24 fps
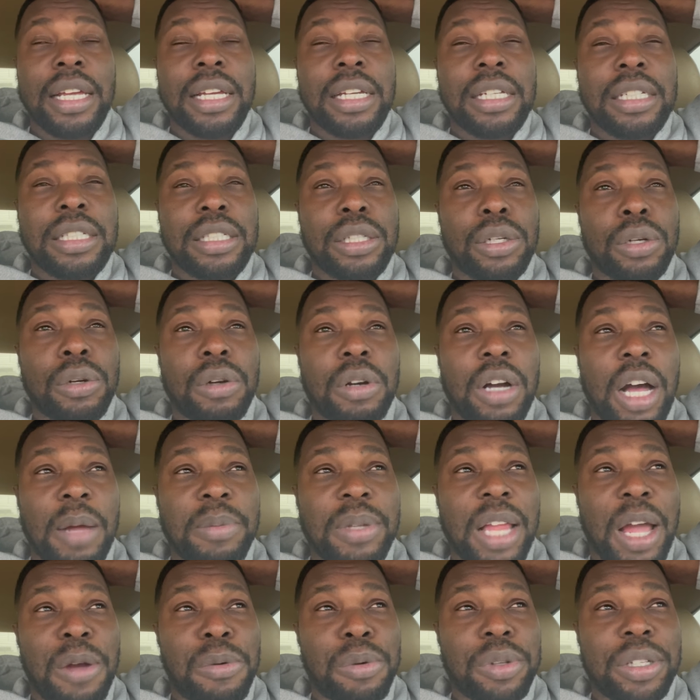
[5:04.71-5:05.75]
So I'm
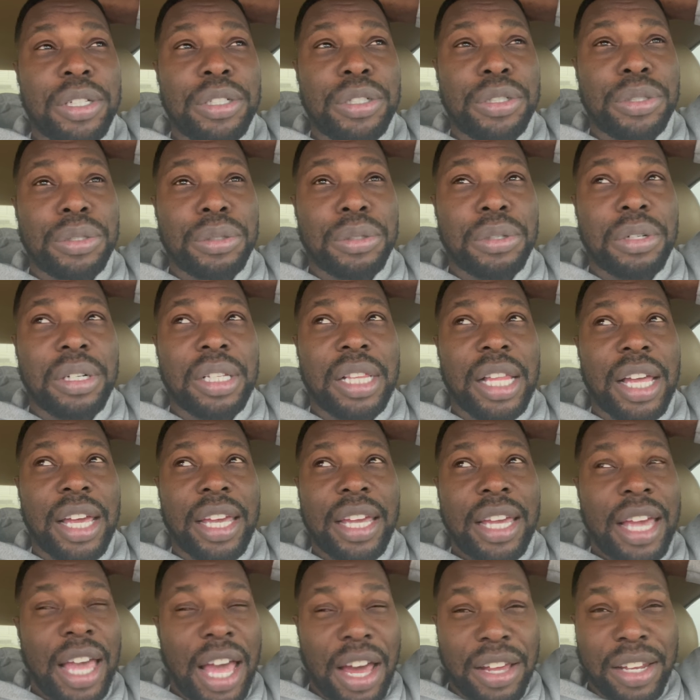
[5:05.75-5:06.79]
not really sure
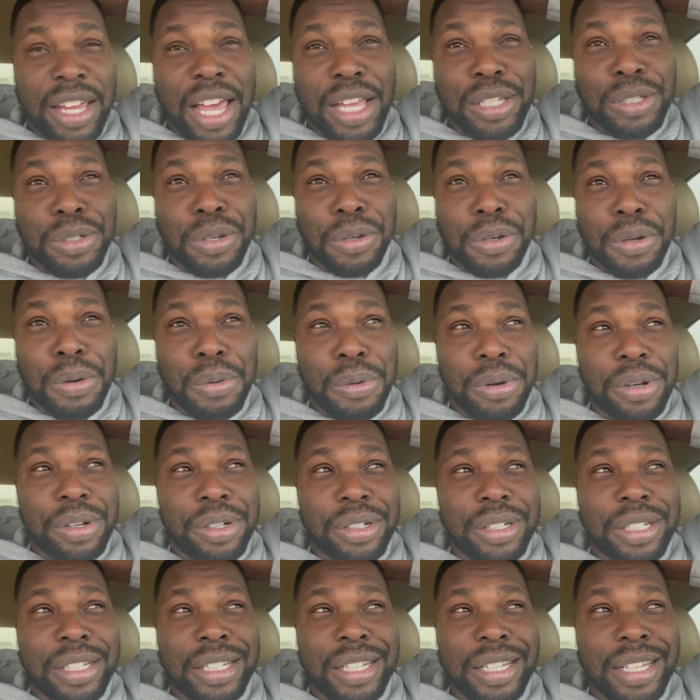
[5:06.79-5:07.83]
like how that's going to
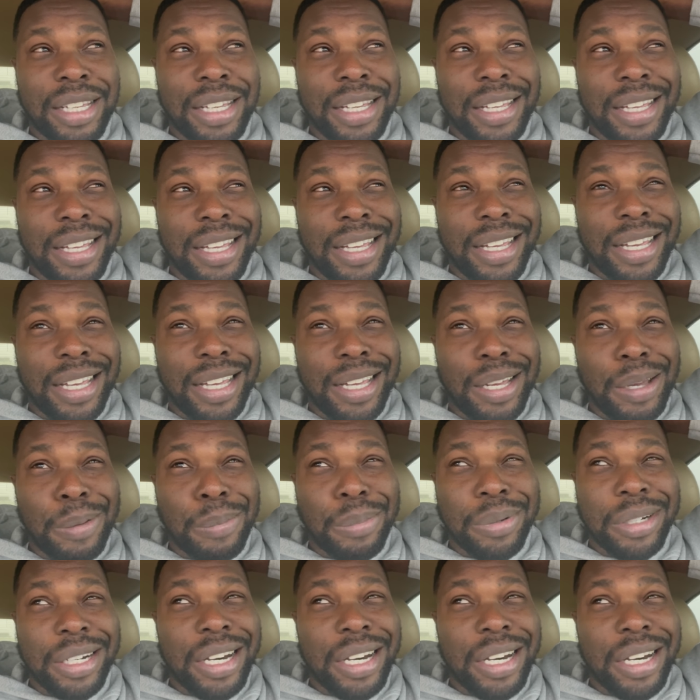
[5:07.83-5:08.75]
work. But